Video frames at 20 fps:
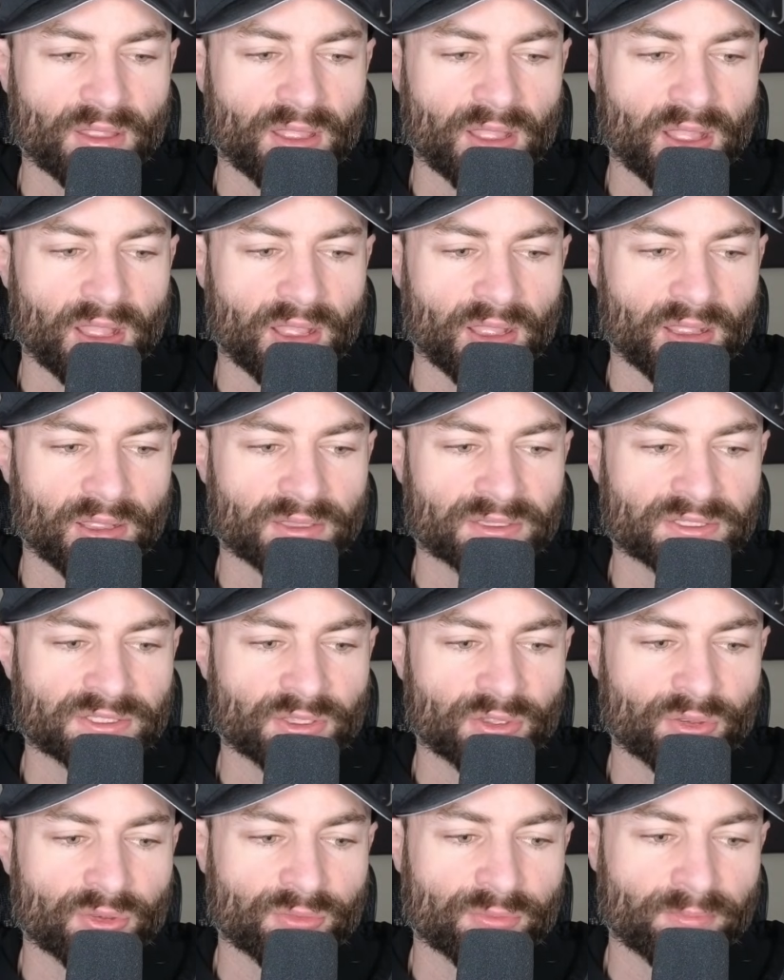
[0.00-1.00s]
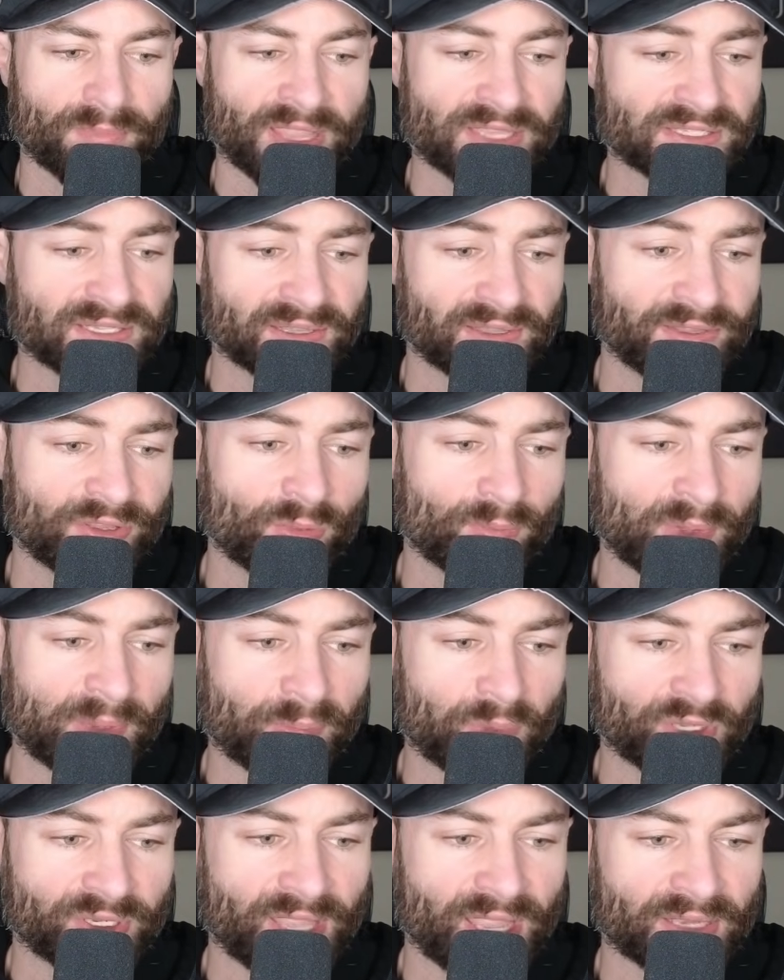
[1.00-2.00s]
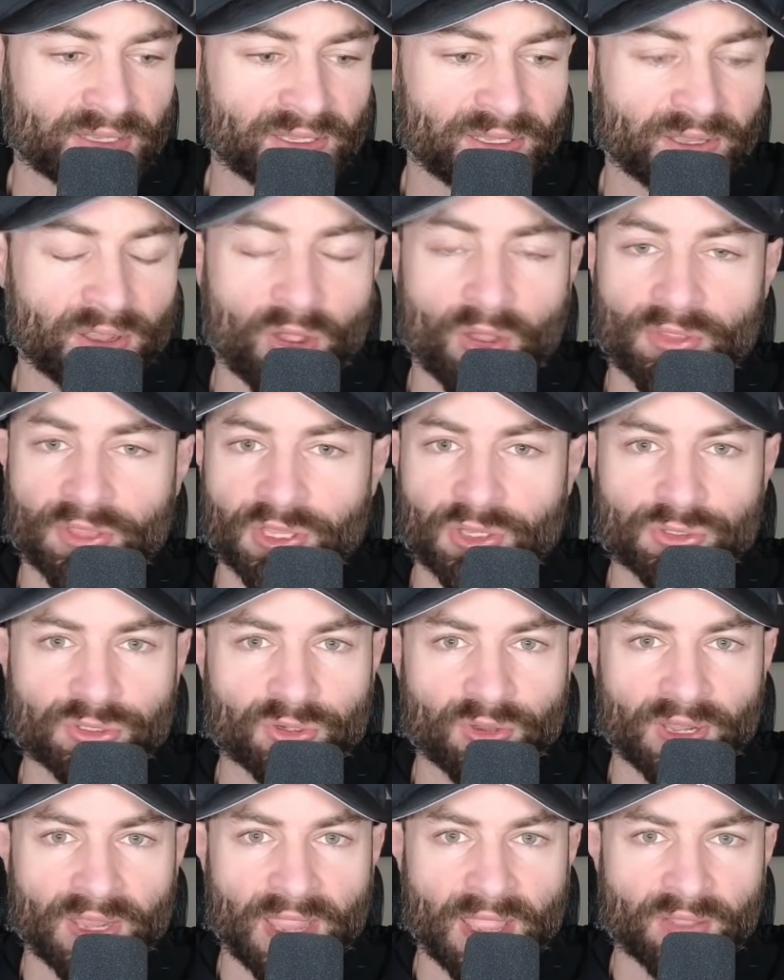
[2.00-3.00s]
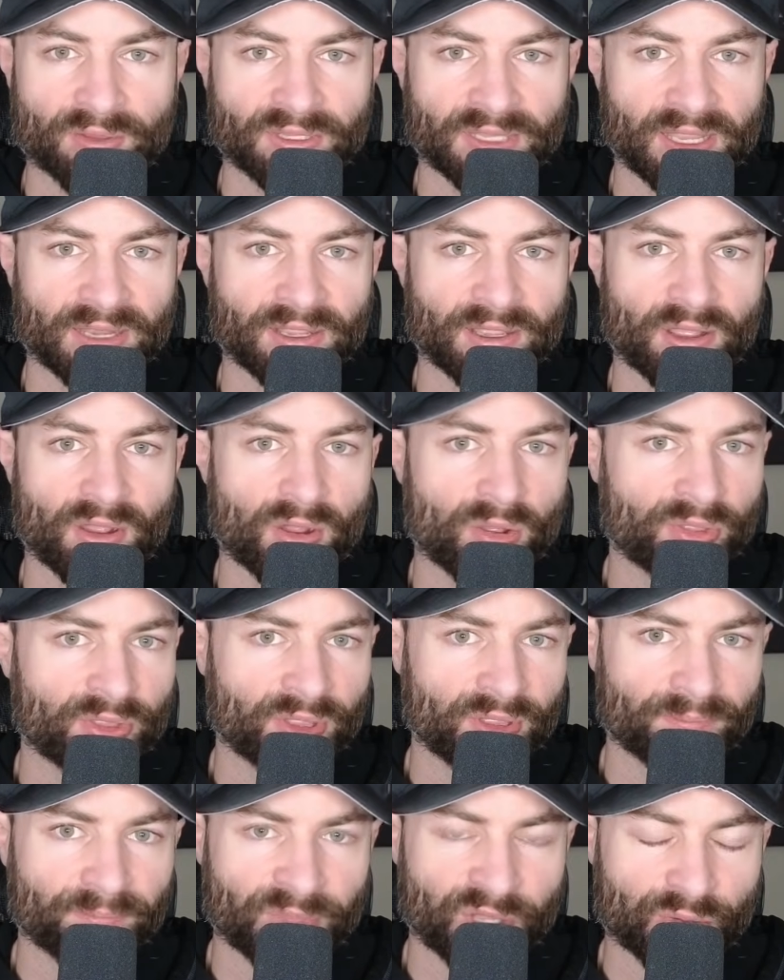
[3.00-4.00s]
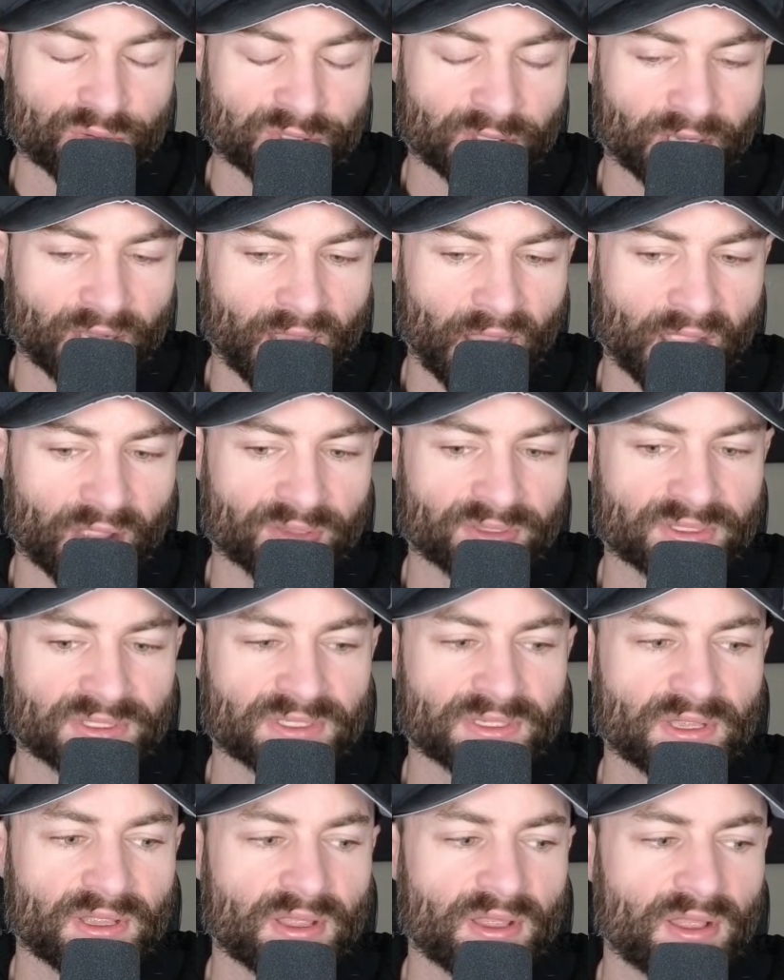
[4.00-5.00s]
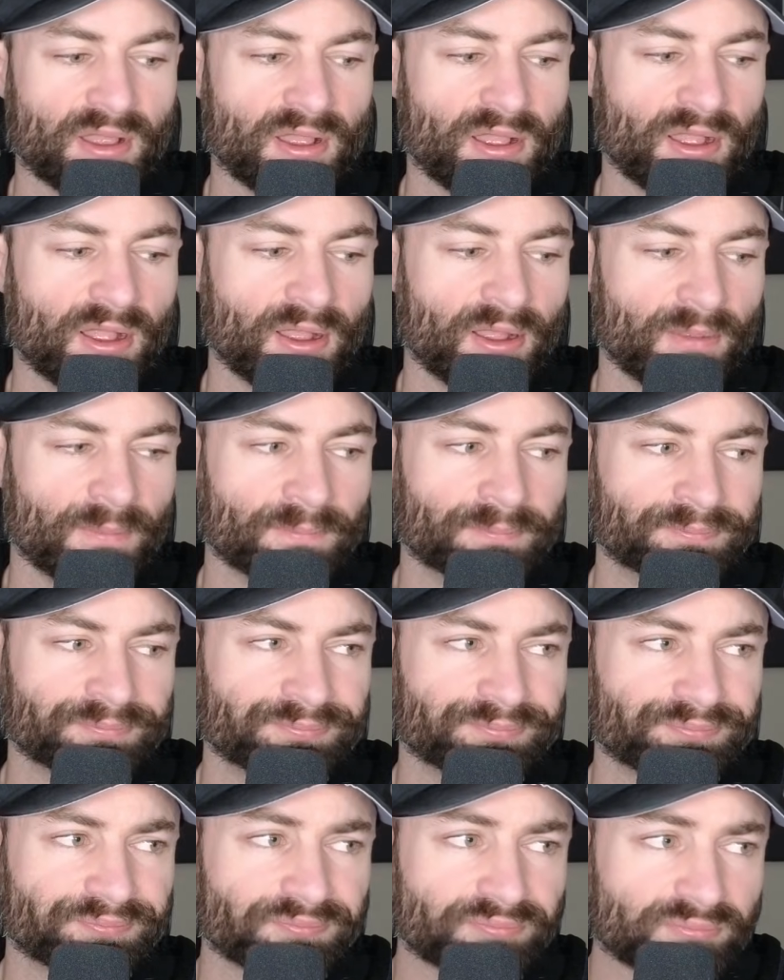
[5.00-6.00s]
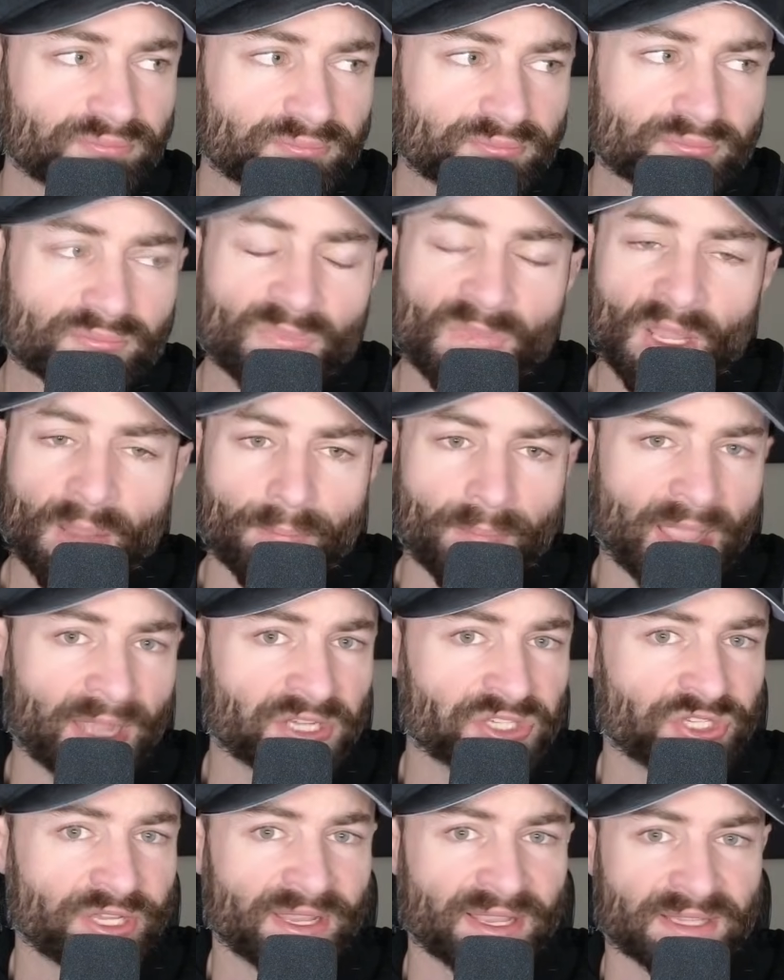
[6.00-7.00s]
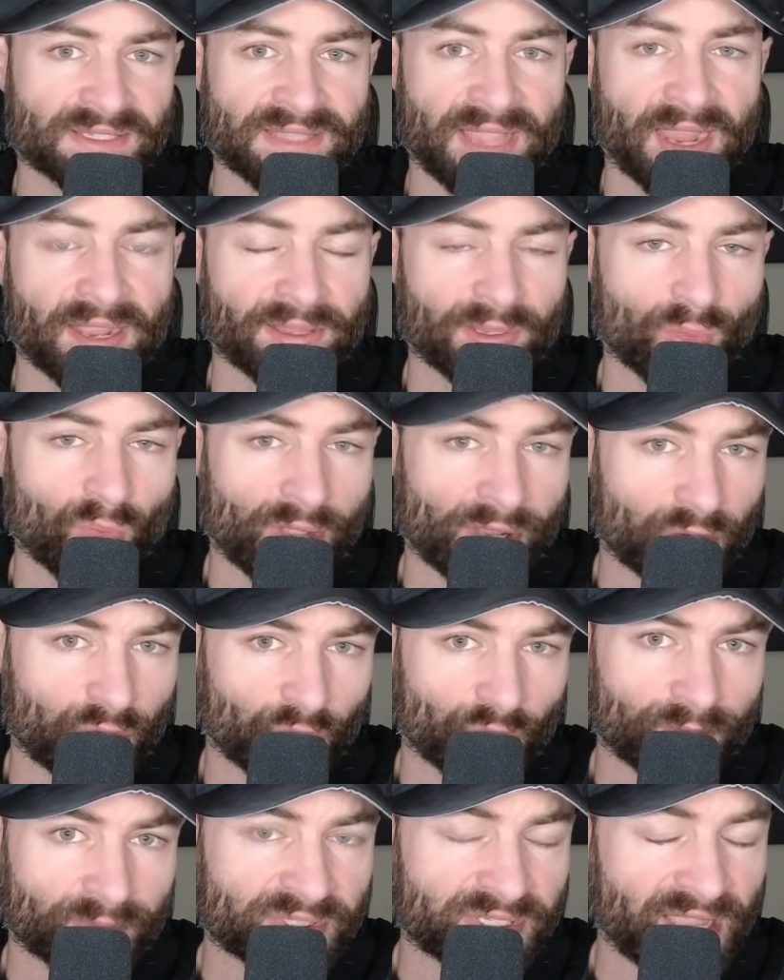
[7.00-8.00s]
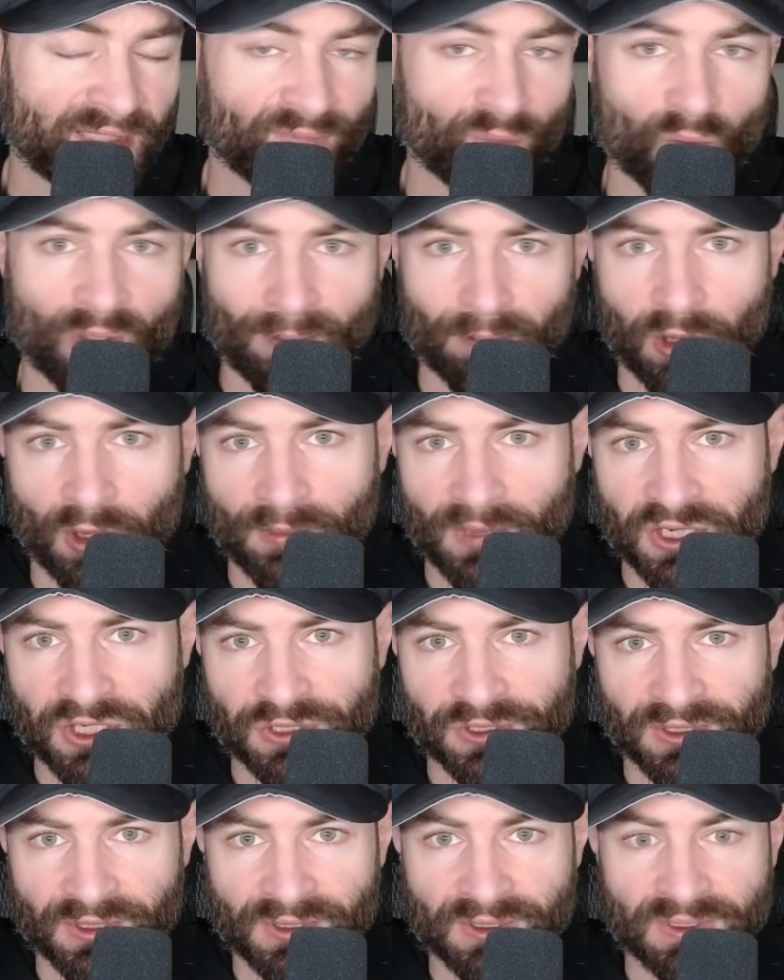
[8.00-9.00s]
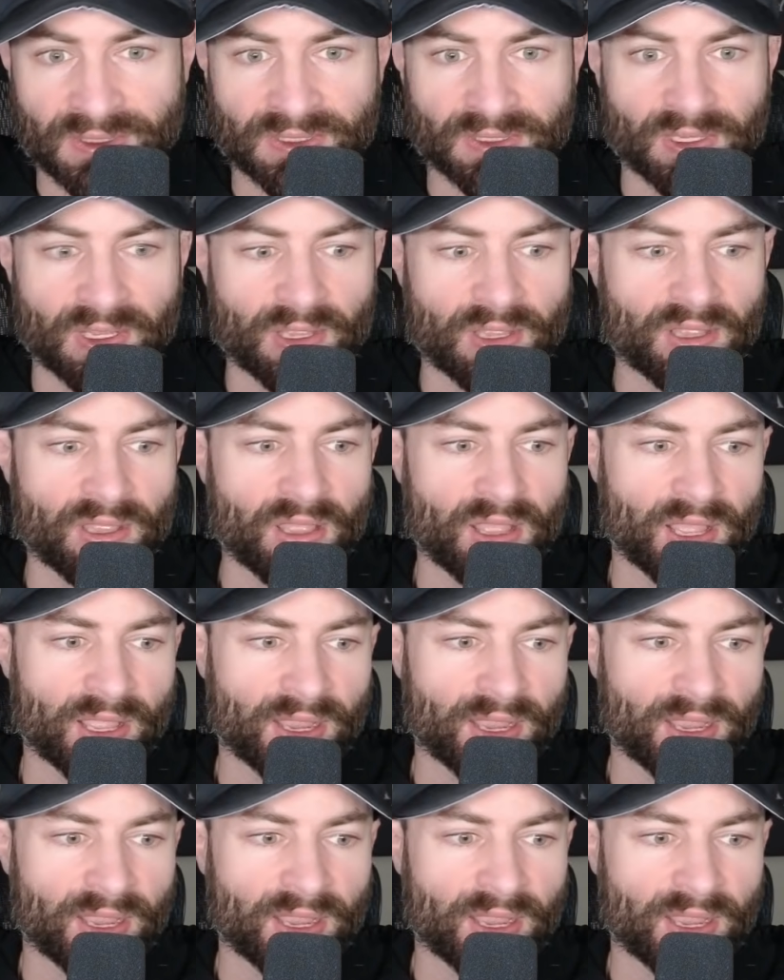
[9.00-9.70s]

Uh, so basically, you'll be protecting all the user account data, all the user accounts, um, managing exactly what groups have what permissions, uh,